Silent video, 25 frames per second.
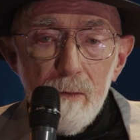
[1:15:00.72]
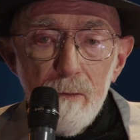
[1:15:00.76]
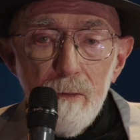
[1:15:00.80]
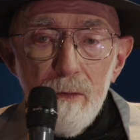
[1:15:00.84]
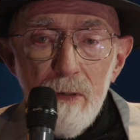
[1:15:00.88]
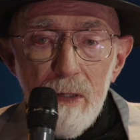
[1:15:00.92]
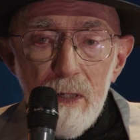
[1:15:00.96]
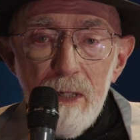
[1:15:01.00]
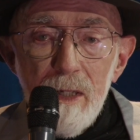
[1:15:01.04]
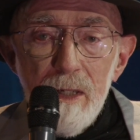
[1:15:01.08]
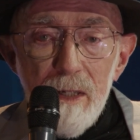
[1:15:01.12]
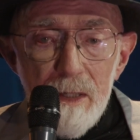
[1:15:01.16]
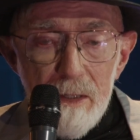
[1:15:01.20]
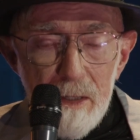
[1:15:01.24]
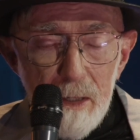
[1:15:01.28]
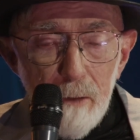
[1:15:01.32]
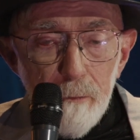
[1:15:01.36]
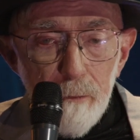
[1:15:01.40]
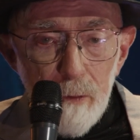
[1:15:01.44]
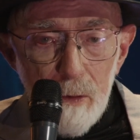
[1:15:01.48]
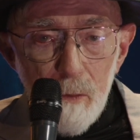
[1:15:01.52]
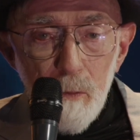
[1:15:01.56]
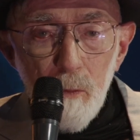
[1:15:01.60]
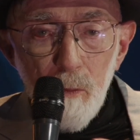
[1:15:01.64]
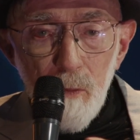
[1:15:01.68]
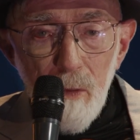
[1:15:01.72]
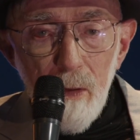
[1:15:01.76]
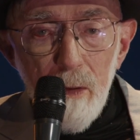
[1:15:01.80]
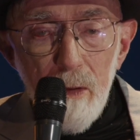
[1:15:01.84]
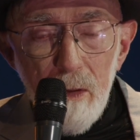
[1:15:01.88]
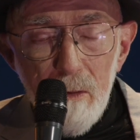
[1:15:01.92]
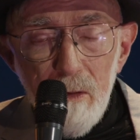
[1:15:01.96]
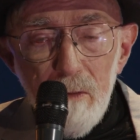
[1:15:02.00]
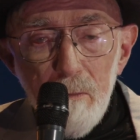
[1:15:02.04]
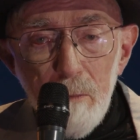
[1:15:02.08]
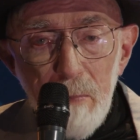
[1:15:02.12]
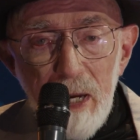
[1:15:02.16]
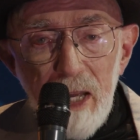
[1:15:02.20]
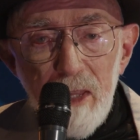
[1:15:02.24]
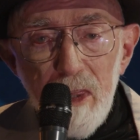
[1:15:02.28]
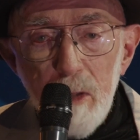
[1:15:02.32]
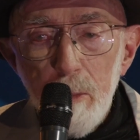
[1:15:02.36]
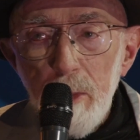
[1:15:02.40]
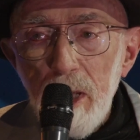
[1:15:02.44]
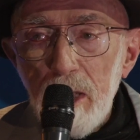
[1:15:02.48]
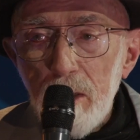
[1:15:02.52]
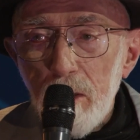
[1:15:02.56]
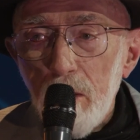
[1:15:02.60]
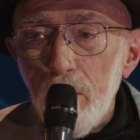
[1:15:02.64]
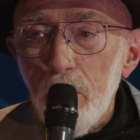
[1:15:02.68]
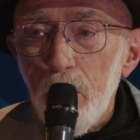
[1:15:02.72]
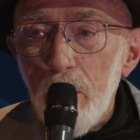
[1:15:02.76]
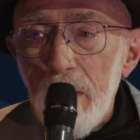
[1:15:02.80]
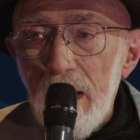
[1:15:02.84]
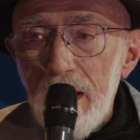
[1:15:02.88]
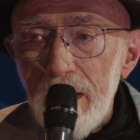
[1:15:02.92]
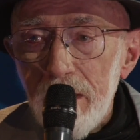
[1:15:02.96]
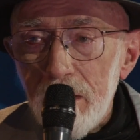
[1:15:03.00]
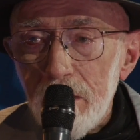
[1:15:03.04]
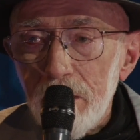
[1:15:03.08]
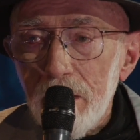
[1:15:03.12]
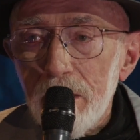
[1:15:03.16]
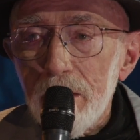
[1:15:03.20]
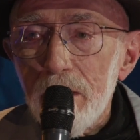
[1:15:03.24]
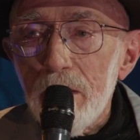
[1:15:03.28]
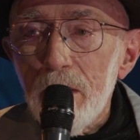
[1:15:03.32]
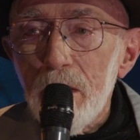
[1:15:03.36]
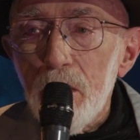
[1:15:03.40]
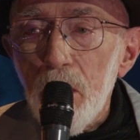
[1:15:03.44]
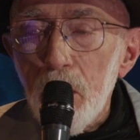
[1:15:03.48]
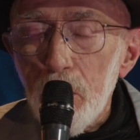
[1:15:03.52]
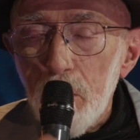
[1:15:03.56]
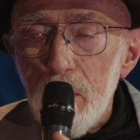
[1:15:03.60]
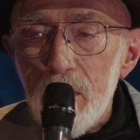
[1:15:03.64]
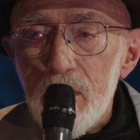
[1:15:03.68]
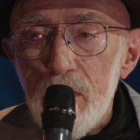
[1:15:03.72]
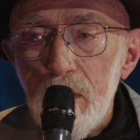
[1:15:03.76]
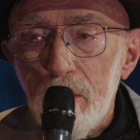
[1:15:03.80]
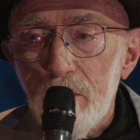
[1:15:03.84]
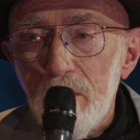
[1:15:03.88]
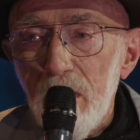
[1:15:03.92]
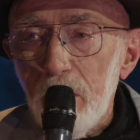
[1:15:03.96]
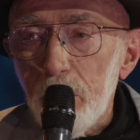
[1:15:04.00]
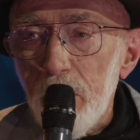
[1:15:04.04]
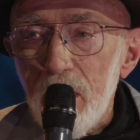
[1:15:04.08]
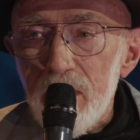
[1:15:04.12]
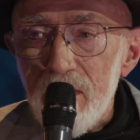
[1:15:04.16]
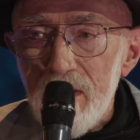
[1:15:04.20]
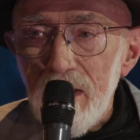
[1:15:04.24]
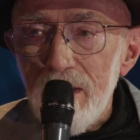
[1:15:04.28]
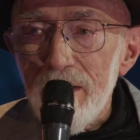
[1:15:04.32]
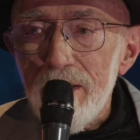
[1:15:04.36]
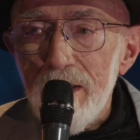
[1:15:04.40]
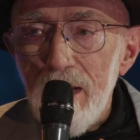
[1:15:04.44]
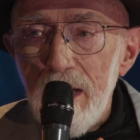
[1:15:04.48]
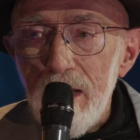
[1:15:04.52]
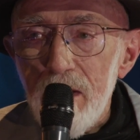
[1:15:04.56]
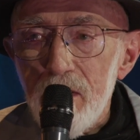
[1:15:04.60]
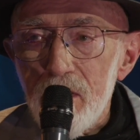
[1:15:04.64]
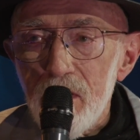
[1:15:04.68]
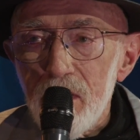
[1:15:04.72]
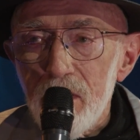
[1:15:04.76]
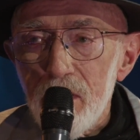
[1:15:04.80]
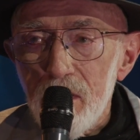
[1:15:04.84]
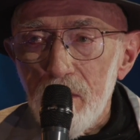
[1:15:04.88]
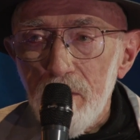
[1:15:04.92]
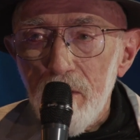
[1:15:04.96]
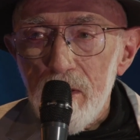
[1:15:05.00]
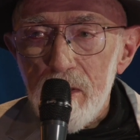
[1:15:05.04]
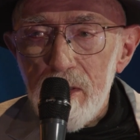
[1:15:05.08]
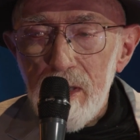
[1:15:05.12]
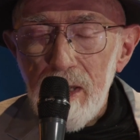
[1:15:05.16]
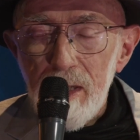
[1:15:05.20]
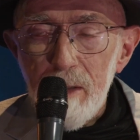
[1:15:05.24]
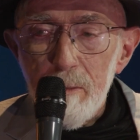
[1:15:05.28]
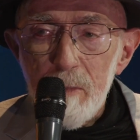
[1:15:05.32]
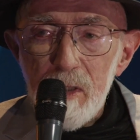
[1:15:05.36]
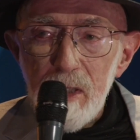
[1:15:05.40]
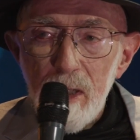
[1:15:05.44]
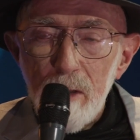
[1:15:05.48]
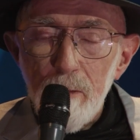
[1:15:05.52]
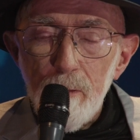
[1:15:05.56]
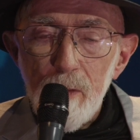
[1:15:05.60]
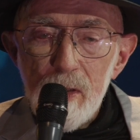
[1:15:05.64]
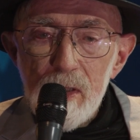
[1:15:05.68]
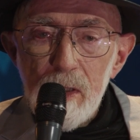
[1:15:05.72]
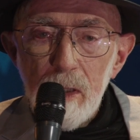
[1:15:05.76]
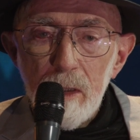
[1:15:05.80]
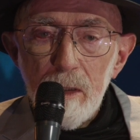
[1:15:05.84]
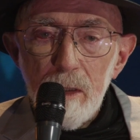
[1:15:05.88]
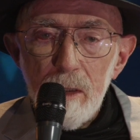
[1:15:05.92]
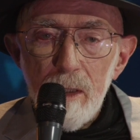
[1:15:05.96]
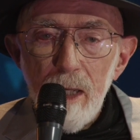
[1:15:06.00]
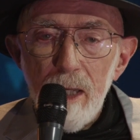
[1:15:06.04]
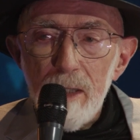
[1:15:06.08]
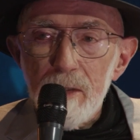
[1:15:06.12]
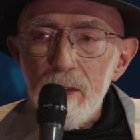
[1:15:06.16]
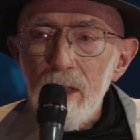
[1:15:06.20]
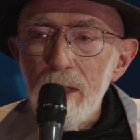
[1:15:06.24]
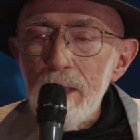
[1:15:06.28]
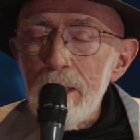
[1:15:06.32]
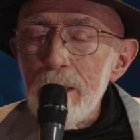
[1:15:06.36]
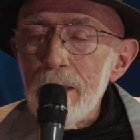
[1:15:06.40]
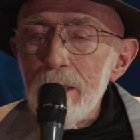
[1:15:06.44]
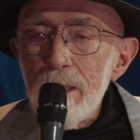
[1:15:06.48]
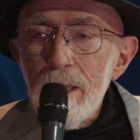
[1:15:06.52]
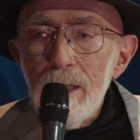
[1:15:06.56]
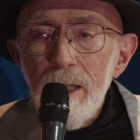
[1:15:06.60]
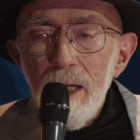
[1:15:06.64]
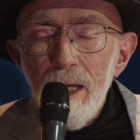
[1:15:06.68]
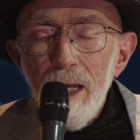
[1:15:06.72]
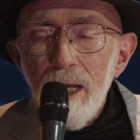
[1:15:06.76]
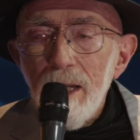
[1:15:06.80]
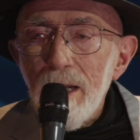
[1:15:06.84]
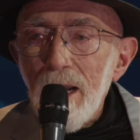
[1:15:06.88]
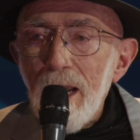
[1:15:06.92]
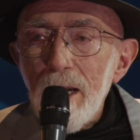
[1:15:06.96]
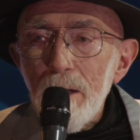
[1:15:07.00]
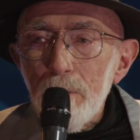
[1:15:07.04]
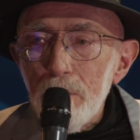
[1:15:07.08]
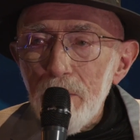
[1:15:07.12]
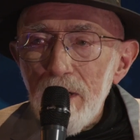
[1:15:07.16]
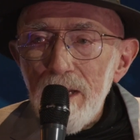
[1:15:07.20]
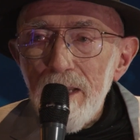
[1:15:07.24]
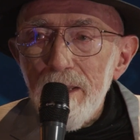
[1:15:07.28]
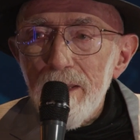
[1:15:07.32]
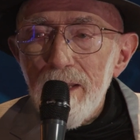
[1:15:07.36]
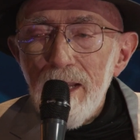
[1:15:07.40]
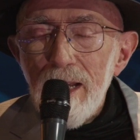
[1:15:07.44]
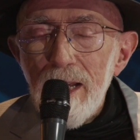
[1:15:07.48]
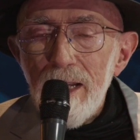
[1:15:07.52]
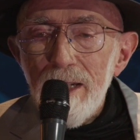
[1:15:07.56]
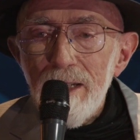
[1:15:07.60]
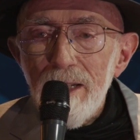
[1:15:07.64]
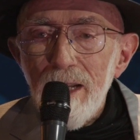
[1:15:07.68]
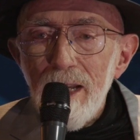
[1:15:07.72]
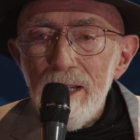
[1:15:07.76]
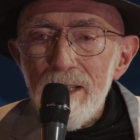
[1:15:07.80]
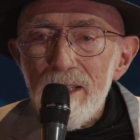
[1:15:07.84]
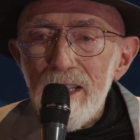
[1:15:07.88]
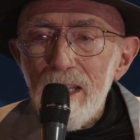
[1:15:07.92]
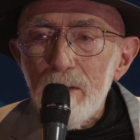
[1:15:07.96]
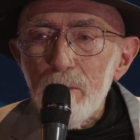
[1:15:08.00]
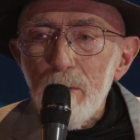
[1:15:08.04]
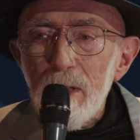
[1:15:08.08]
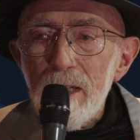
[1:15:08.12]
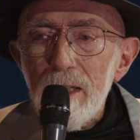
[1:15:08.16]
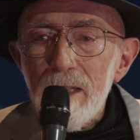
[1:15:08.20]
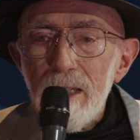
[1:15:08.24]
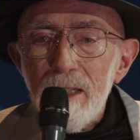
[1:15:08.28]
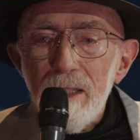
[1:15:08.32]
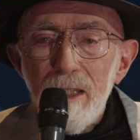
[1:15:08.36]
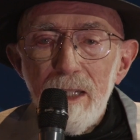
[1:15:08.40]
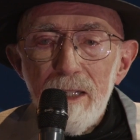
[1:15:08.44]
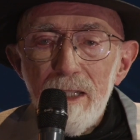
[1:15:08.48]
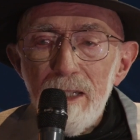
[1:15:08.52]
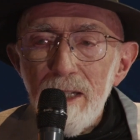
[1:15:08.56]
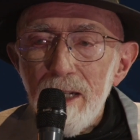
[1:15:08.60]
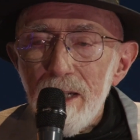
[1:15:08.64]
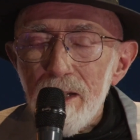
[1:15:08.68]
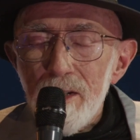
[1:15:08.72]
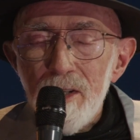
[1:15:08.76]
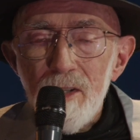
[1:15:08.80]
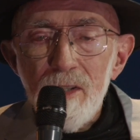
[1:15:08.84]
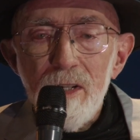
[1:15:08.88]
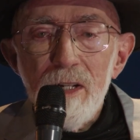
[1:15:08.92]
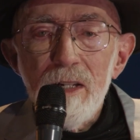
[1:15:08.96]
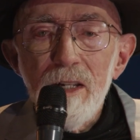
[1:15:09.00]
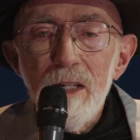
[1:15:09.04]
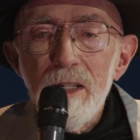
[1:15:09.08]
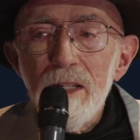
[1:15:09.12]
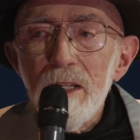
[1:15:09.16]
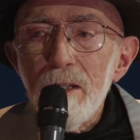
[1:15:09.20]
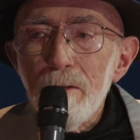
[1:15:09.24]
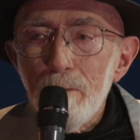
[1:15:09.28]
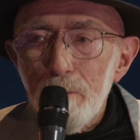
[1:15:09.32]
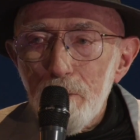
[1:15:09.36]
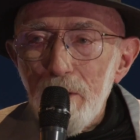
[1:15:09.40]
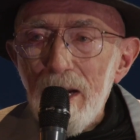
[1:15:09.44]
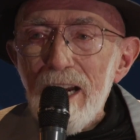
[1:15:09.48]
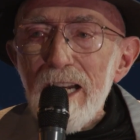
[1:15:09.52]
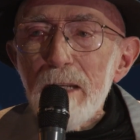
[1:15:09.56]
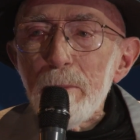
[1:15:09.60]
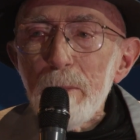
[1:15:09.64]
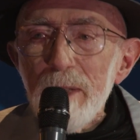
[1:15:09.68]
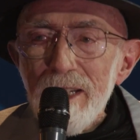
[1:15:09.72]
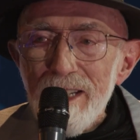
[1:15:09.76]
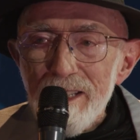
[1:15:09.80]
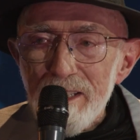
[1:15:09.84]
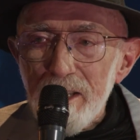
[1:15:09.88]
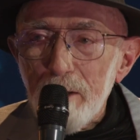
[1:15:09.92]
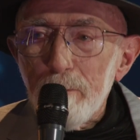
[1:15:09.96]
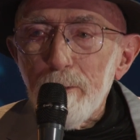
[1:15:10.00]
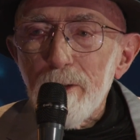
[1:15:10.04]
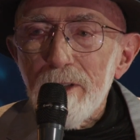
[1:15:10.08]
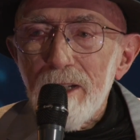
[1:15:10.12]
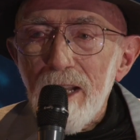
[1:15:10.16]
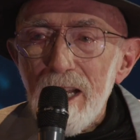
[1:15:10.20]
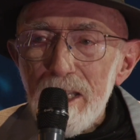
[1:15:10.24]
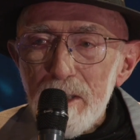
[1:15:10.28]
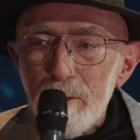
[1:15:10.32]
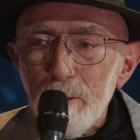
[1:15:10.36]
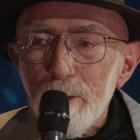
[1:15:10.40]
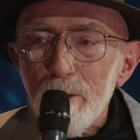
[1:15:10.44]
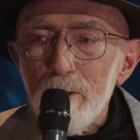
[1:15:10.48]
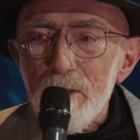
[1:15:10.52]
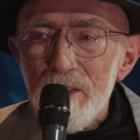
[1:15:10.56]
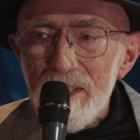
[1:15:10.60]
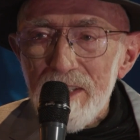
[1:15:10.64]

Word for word: of different mathematical and heuristic representations of the same set of physical laws. And I read that and I said, my gosh, Feynman is a philosopher of